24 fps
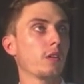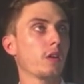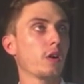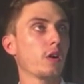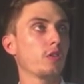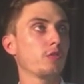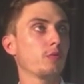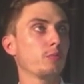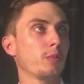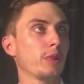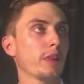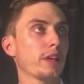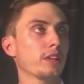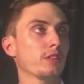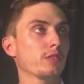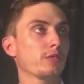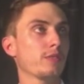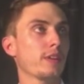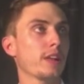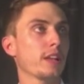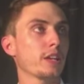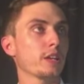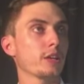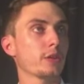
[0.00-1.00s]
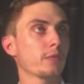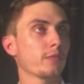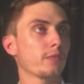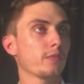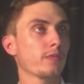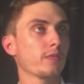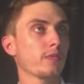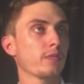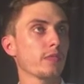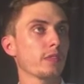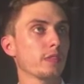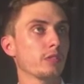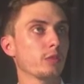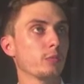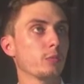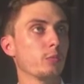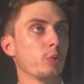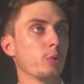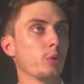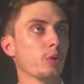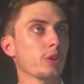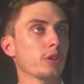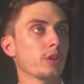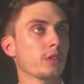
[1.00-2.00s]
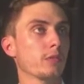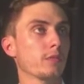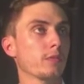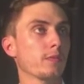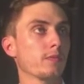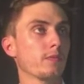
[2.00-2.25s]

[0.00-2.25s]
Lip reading: of place value. It's important.